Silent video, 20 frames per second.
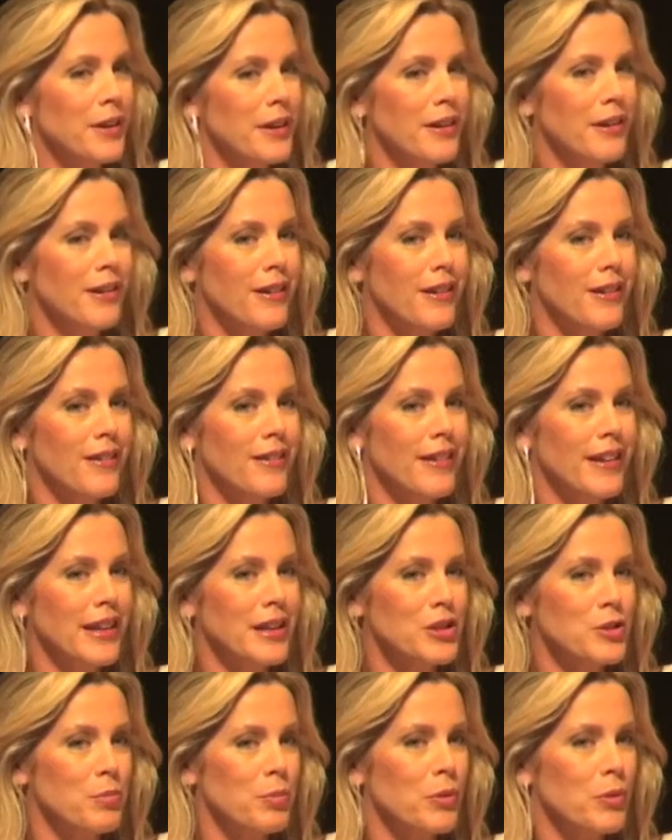we are
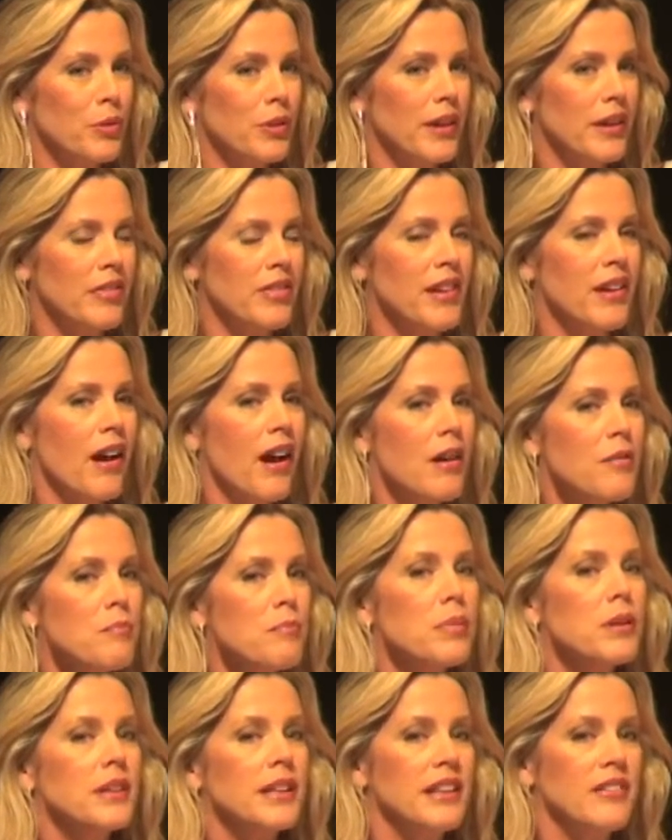exploring the
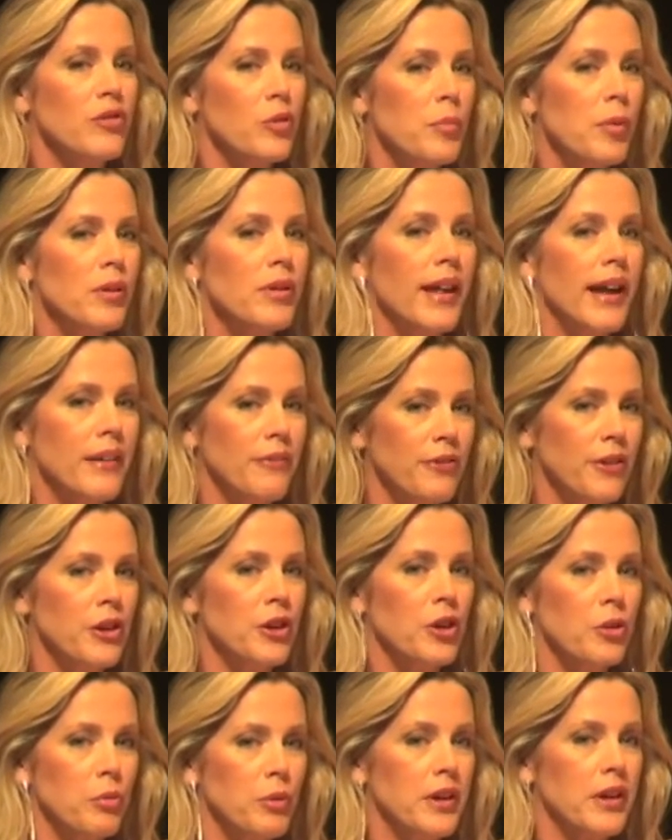unbelievable life and
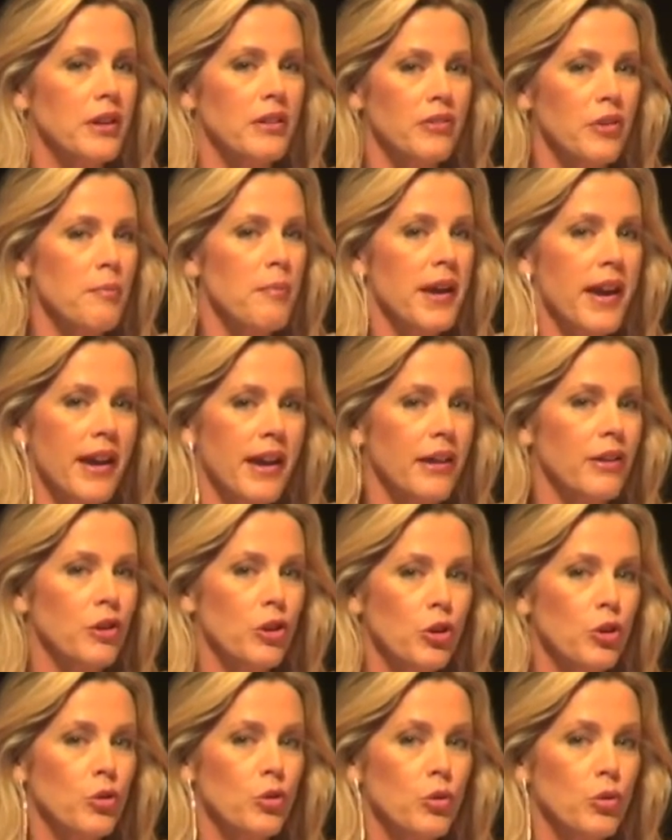career of a man
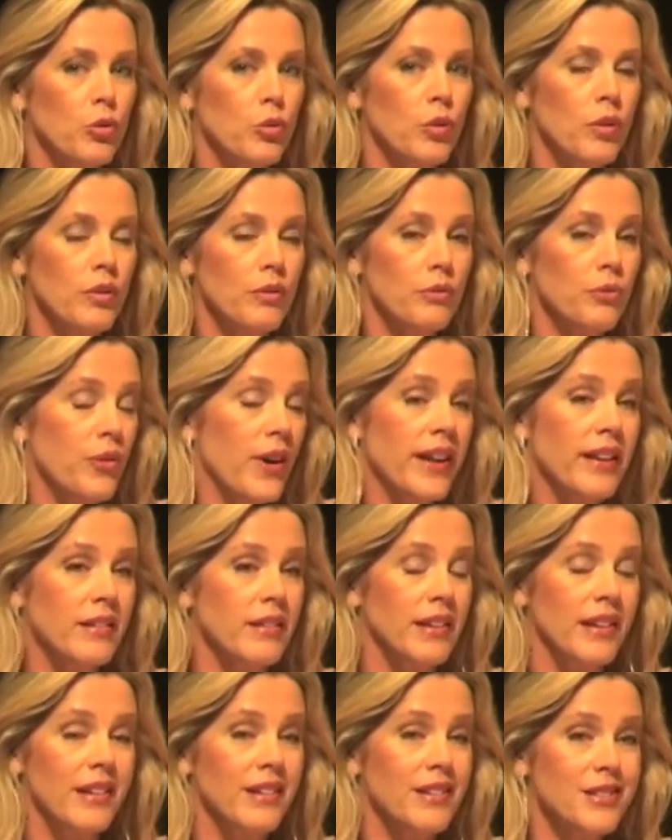who,
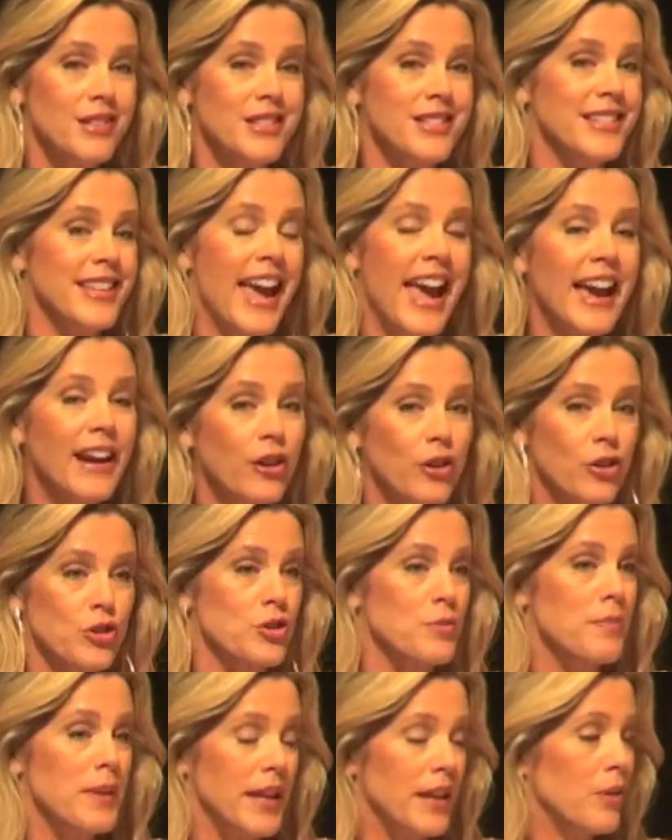frankly,
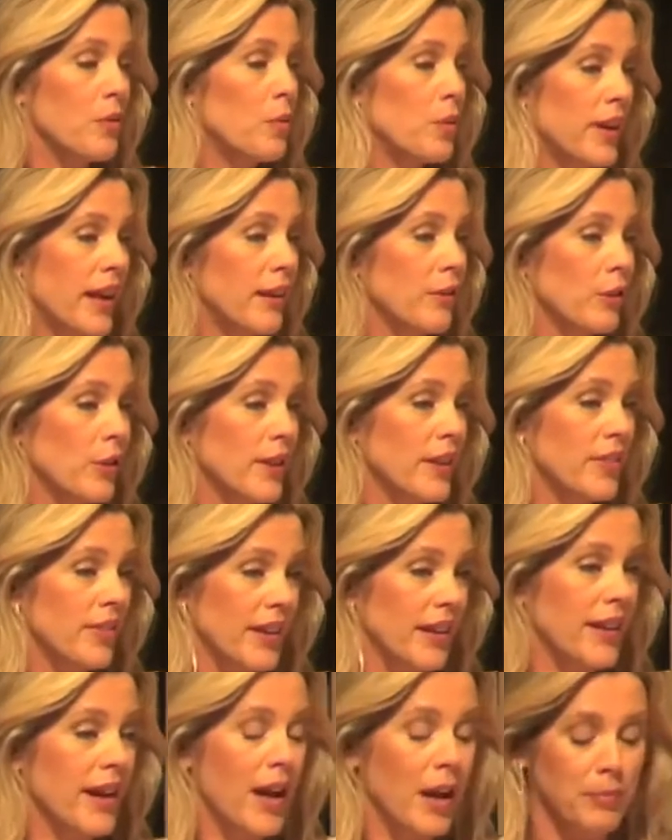staggers me when I look at
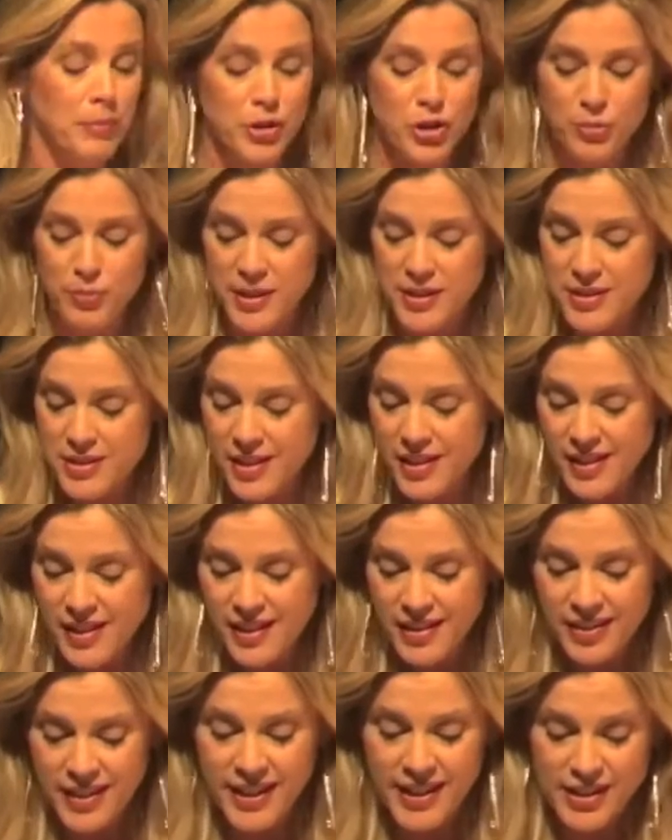the accomplishments
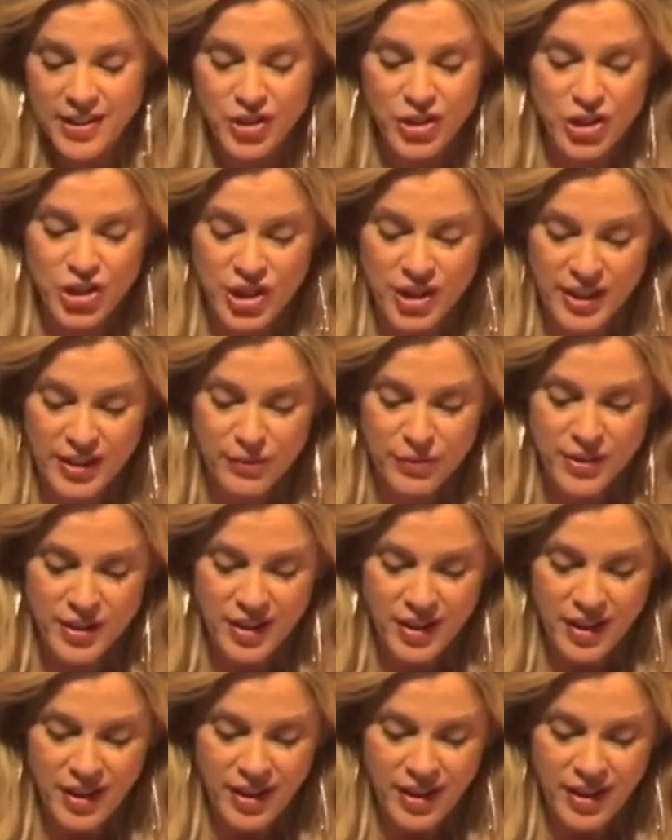that he's achieved.